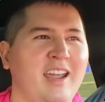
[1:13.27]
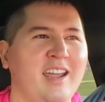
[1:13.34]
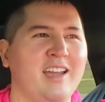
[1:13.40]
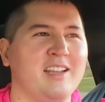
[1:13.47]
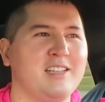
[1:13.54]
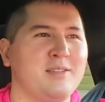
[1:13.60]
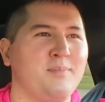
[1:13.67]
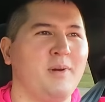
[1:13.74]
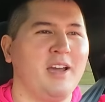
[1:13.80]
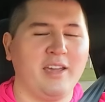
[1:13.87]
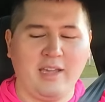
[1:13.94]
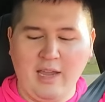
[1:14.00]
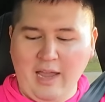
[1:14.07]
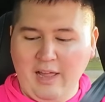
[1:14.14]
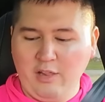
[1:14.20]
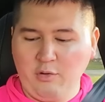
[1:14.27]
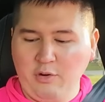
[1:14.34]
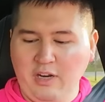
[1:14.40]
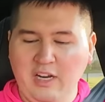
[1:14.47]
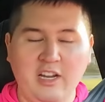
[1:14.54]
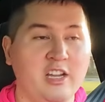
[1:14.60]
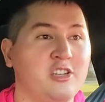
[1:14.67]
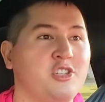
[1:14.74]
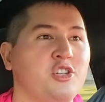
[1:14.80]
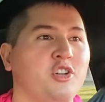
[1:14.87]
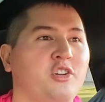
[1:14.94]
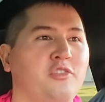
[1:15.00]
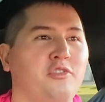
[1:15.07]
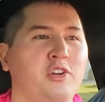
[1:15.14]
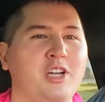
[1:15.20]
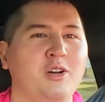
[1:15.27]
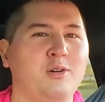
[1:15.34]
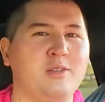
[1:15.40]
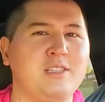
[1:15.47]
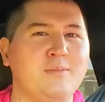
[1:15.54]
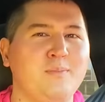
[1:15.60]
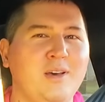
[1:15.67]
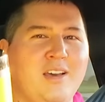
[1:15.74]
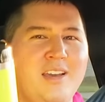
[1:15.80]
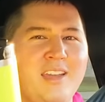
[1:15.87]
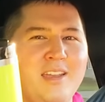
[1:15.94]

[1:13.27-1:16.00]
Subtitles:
and my calorie and sugar-free Ultima